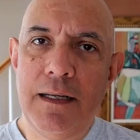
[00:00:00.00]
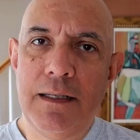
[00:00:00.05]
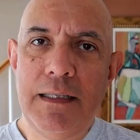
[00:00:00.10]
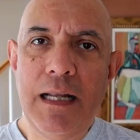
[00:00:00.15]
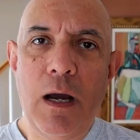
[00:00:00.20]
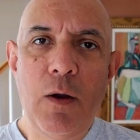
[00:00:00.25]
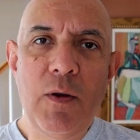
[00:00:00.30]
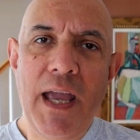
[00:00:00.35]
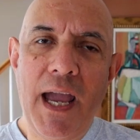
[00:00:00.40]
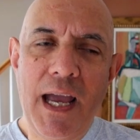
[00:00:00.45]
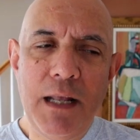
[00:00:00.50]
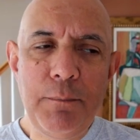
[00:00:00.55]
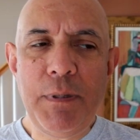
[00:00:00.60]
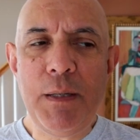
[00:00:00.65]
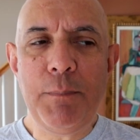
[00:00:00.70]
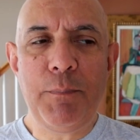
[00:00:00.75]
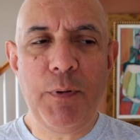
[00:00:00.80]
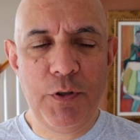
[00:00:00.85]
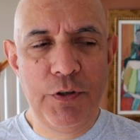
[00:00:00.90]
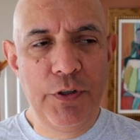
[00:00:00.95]
Now, cat
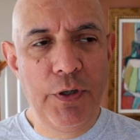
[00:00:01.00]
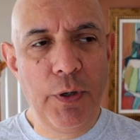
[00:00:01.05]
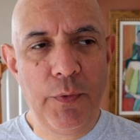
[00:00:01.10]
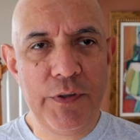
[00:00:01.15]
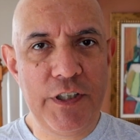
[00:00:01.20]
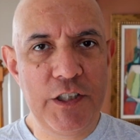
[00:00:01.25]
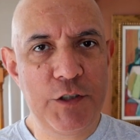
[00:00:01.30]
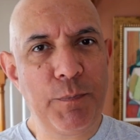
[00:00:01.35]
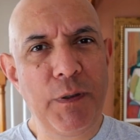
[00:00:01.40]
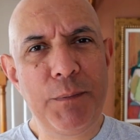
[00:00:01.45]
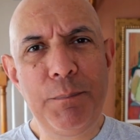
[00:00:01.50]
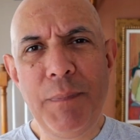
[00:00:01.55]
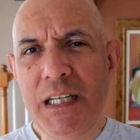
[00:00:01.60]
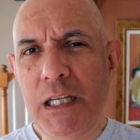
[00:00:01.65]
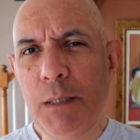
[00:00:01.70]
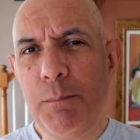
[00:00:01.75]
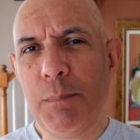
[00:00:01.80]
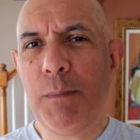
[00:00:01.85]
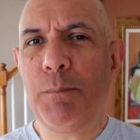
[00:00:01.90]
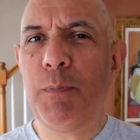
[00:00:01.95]
people know this, but
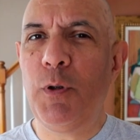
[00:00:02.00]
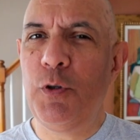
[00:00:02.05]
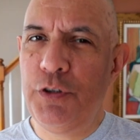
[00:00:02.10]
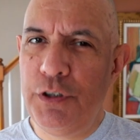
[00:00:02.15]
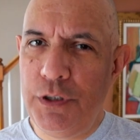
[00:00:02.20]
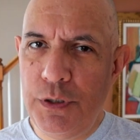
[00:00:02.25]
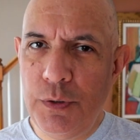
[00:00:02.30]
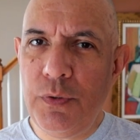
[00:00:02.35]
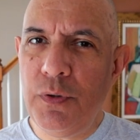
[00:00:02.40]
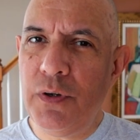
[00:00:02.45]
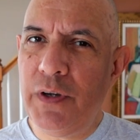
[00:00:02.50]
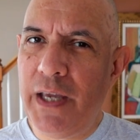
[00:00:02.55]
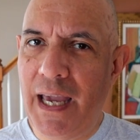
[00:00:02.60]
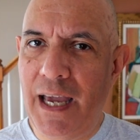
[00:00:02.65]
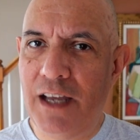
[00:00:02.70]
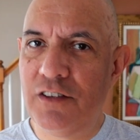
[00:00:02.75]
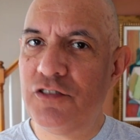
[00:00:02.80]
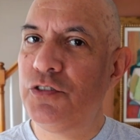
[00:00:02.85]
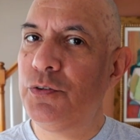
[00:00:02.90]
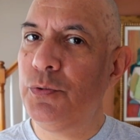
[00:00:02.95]
many people new to
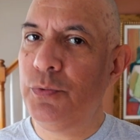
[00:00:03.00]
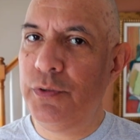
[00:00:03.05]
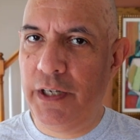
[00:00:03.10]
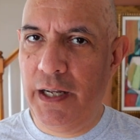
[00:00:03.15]
cats do